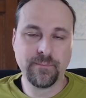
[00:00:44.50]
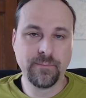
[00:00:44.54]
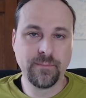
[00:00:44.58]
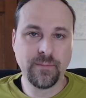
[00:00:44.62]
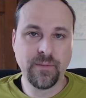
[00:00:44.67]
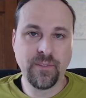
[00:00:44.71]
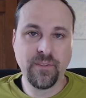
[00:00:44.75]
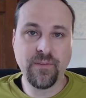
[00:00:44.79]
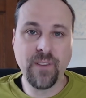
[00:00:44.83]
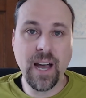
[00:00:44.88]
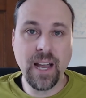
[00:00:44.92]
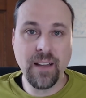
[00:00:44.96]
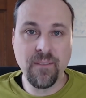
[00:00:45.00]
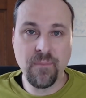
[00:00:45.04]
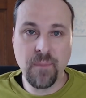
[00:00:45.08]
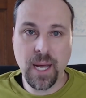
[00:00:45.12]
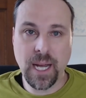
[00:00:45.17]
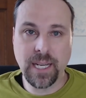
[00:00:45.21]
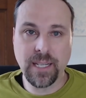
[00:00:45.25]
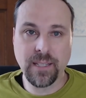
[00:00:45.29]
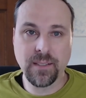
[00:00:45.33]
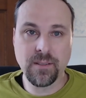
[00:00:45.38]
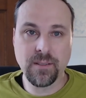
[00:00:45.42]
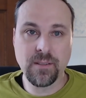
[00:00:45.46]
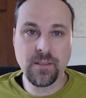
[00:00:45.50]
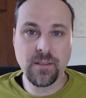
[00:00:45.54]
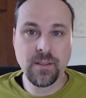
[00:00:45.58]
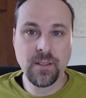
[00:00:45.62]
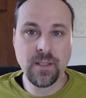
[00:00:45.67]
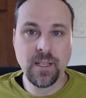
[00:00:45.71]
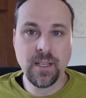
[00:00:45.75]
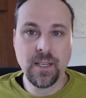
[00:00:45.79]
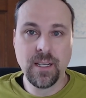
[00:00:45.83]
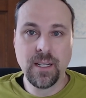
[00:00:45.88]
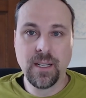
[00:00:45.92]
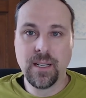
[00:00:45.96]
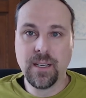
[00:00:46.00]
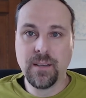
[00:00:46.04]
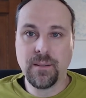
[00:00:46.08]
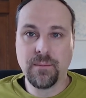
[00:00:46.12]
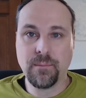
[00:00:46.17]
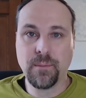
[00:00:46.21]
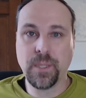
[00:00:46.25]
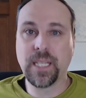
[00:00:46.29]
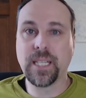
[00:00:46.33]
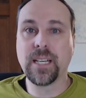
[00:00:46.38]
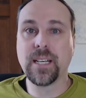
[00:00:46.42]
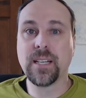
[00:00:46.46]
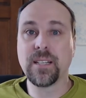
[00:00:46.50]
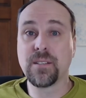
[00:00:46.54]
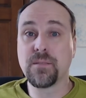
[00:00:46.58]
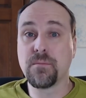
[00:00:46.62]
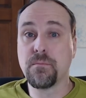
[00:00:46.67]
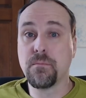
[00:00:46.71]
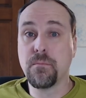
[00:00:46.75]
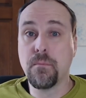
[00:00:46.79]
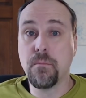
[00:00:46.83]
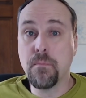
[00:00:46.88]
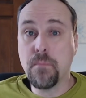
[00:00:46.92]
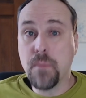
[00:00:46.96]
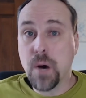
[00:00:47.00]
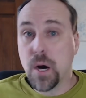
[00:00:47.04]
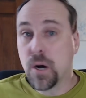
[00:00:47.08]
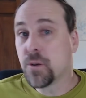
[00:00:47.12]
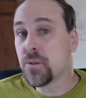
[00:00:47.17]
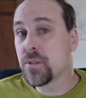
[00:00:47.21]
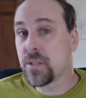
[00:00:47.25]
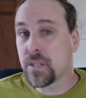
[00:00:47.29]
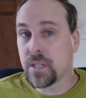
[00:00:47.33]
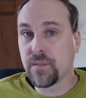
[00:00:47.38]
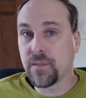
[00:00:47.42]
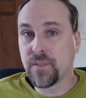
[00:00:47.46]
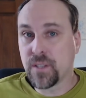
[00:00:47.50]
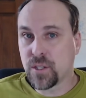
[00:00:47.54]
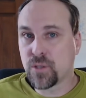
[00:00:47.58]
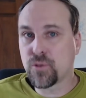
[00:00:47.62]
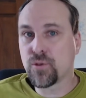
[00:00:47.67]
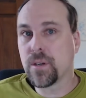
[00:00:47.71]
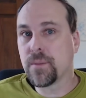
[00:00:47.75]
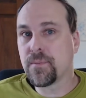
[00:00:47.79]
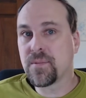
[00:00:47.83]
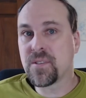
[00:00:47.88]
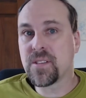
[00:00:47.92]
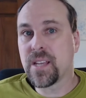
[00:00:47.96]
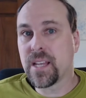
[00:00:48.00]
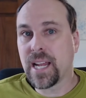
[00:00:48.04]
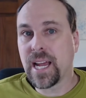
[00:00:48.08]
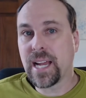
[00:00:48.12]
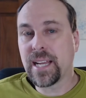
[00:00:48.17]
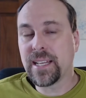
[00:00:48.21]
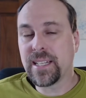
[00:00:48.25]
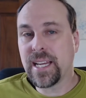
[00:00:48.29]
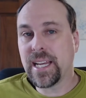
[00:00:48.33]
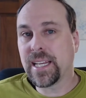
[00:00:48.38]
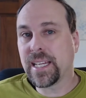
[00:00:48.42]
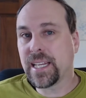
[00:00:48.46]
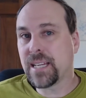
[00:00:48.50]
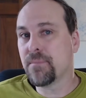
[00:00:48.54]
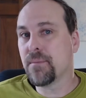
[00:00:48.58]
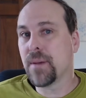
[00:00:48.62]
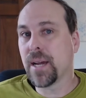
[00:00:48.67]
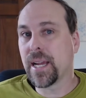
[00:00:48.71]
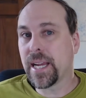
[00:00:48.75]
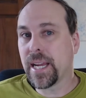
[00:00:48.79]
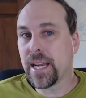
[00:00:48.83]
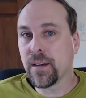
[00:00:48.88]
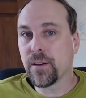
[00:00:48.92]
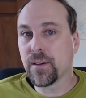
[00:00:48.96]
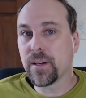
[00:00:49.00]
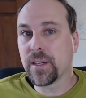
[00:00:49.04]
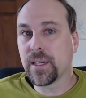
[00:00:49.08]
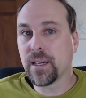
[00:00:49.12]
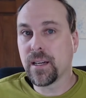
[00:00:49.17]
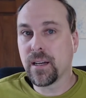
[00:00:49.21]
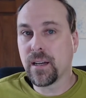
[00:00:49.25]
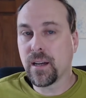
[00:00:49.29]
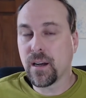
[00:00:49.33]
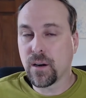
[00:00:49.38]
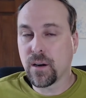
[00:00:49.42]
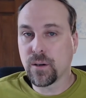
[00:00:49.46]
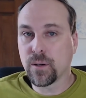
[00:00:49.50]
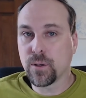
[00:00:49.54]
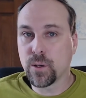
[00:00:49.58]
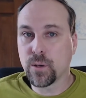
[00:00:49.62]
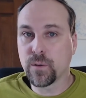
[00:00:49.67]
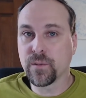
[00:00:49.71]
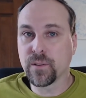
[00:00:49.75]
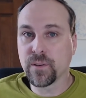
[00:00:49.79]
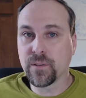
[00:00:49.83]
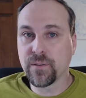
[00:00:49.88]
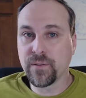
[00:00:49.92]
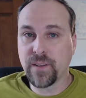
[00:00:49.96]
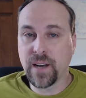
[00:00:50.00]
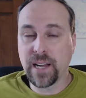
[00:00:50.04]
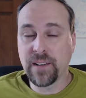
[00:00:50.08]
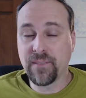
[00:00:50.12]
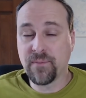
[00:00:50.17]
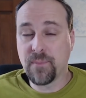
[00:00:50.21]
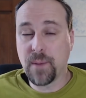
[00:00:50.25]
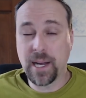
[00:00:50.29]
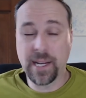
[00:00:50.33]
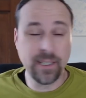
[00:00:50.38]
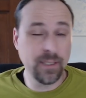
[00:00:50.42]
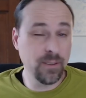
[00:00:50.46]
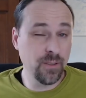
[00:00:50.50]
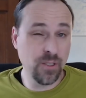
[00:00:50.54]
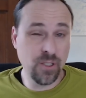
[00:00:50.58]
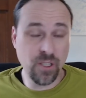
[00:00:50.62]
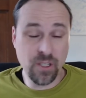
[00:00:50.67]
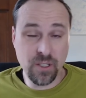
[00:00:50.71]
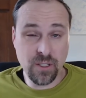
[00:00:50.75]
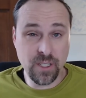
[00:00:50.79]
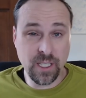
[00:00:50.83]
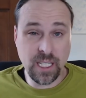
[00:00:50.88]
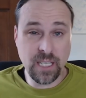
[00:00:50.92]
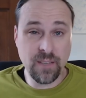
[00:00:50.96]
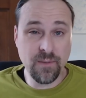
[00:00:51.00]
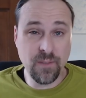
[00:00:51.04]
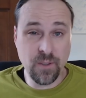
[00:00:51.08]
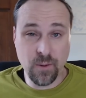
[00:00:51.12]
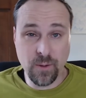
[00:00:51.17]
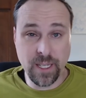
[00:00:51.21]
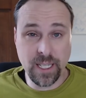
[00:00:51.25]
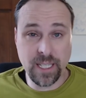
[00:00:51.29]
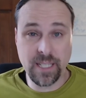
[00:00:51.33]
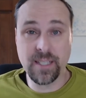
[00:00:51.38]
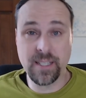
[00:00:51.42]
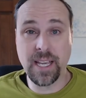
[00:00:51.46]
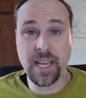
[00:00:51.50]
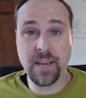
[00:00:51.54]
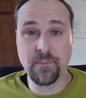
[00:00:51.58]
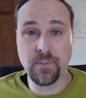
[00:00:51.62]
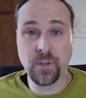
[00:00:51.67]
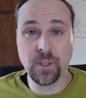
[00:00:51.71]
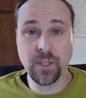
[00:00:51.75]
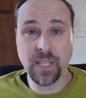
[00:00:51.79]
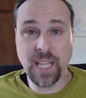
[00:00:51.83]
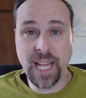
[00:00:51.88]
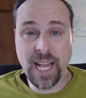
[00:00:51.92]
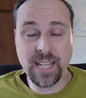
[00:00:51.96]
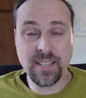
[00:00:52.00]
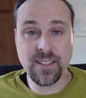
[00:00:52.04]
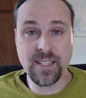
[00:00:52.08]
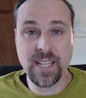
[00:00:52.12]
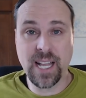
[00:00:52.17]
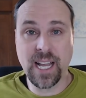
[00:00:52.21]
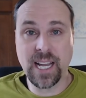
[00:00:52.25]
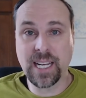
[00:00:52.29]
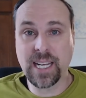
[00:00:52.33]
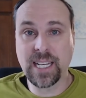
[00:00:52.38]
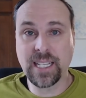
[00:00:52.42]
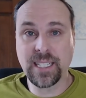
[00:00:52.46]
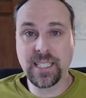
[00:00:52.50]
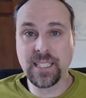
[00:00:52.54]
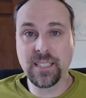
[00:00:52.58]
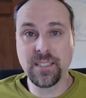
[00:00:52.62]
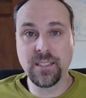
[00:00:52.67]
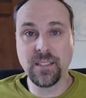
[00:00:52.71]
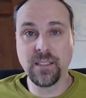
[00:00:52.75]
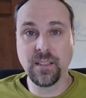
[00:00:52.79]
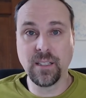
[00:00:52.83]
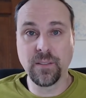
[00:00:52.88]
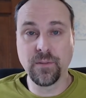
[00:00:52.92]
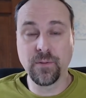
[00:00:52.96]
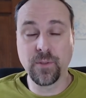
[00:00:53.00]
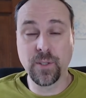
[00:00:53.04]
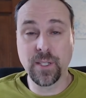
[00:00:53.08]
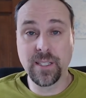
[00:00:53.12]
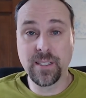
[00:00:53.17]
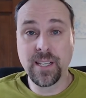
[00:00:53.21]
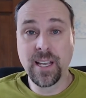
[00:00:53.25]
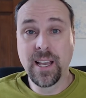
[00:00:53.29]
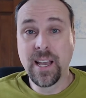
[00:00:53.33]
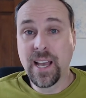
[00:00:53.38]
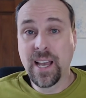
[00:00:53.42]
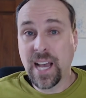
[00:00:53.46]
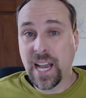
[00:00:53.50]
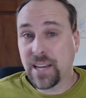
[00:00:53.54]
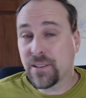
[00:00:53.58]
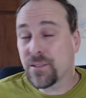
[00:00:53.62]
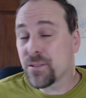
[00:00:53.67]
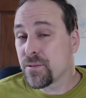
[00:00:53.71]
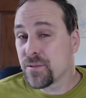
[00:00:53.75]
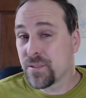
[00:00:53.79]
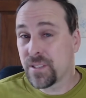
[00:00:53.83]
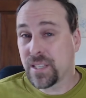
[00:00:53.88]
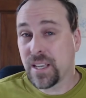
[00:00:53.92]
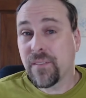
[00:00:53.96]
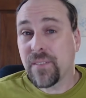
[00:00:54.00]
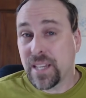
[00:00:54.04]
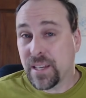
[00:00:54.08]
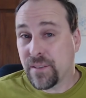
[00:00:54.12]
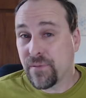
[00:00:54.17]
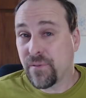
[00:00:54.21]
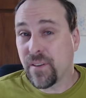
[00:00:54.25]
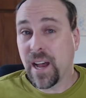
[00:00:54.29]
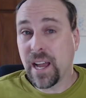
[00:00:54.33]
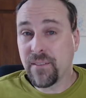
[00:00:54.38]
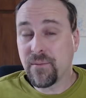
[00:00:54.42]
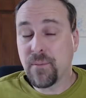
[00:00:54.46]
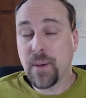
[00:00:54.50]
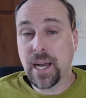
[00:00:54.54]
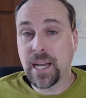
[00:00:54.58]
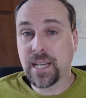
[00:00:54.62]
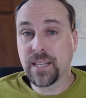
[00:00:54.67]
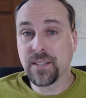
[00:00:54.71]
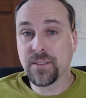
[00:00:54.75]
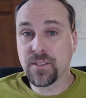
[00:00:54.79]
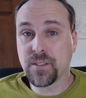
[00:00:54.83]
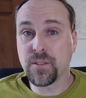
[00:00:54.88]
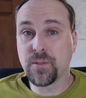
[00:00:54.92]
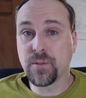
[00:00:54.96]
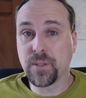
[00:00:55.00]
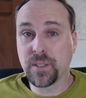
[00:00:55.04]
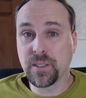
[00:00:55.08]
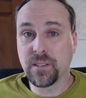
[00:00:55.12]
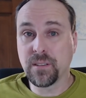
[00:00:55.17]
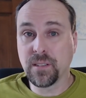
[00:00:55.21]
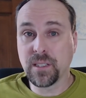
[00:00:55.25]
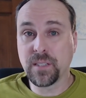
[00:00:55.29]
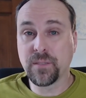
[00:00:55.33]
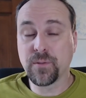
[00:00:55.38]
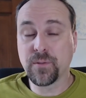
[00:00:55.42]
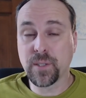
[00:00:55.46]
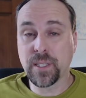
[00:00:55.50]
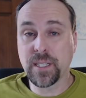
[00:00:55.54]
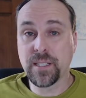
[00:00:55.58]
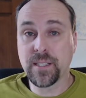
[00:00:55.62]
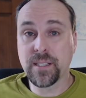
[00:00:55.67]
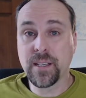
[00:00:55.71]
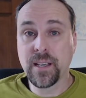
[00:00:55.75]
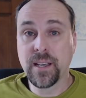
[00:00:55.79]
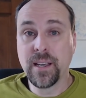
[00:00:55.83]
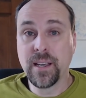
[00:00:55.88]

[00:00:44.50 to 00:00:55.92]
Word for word: 5 miles because most of the trips that I take in my area are over 5 miles. Just to give you an example, last night I did deliveries. I drove 75 miles doing deliveries,